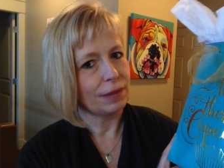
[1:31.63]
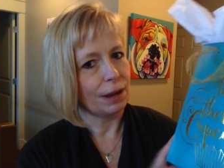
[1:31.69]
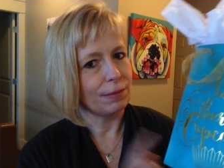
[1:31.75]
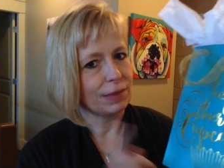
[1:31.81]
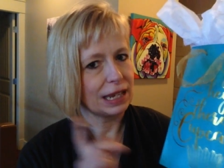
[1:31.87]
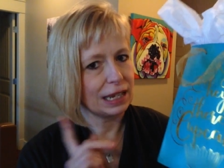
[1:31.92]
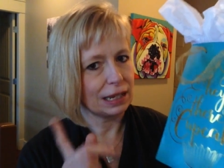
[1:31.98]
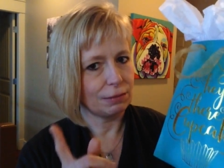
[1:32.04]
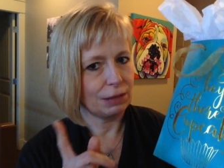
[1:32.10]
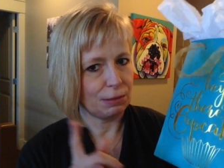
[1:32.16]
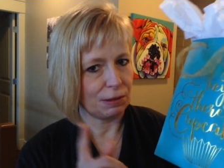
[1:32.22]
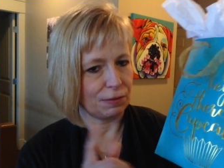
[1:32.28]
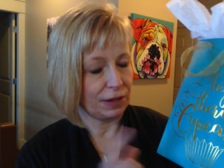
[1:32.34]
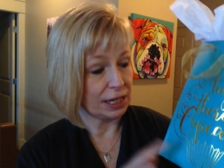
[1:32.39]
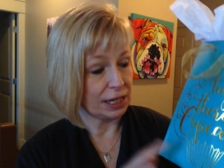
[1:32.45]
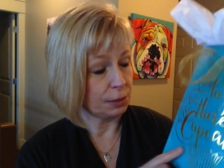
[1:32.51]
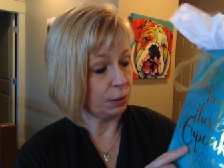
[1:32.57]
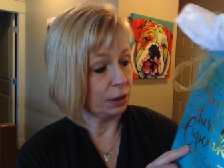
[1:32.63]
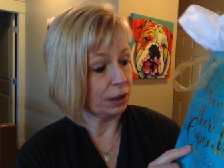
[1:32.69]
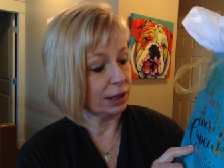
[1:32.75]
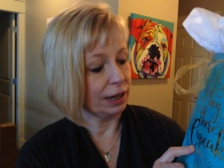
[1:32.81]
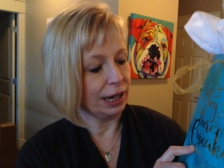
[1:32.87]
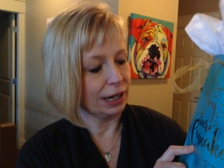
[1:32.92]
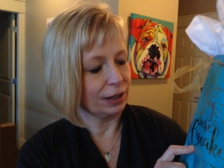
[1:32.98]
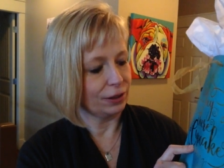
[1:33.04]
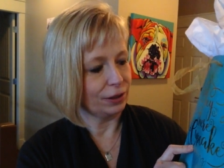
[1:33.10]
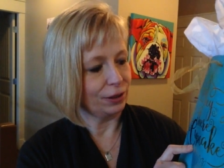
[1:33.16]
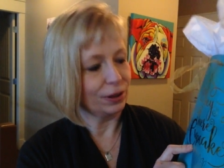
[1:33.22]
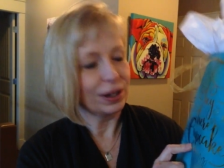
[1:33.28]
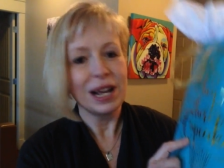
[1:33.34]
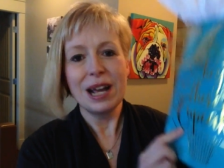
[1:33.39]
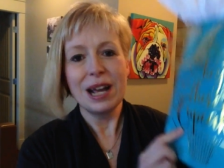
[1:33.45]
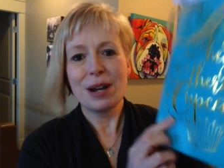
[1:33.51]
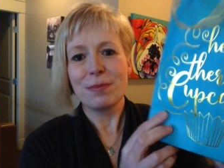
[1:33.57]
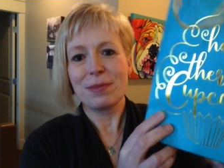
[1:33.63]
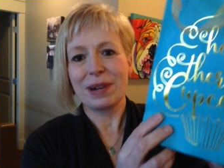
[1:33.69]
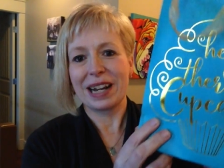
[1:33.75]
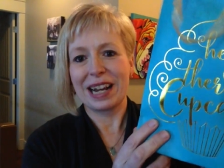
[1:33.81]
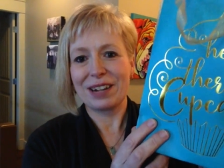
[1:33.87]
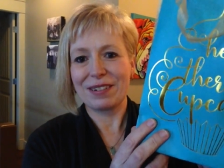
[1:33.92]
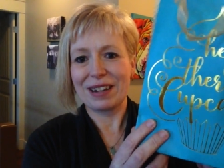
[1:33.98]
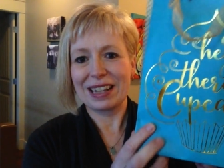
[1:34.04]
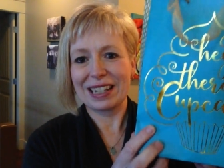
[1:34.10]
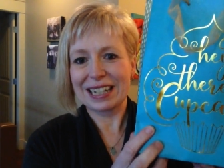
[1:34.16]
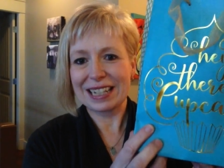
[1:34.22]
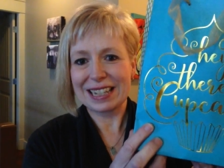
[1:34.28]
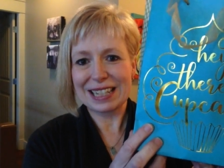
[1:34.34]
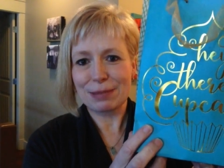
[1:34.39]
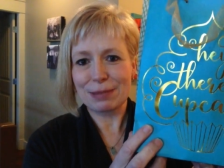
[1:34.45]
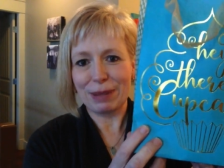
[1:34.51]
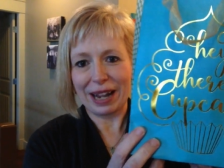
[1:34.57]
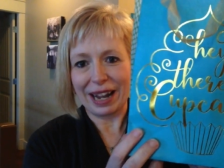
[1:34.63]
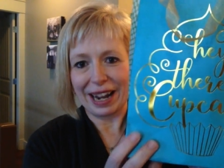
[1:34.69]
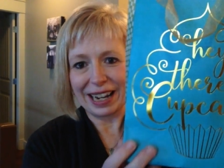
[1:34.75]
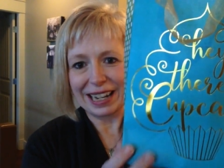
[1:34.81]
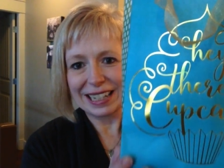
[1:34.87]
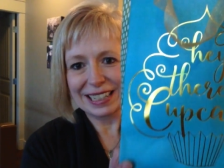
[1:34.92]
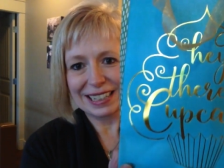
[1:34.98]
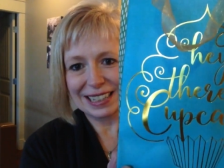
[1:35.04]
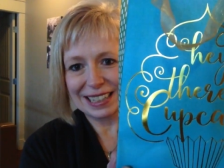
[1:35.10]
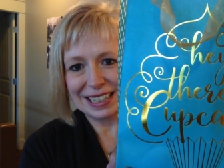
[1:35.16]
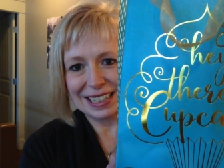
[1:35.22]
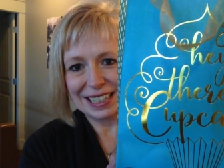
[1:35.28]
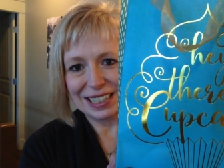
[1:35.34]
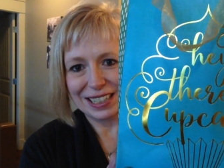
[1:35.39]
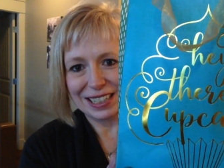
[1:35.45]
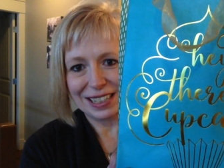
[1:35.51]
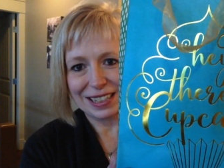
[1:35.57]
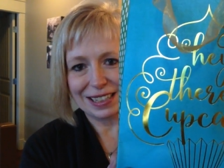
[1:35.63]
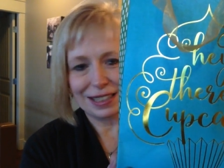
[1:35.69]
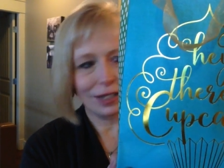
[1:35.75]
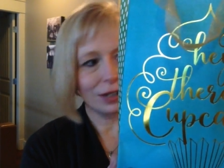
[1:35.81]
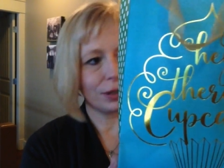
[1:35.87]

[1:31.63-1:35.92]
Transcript: I'm thinking maybe Facebook. I don't know. But anyway, look at this bag. Isn't this just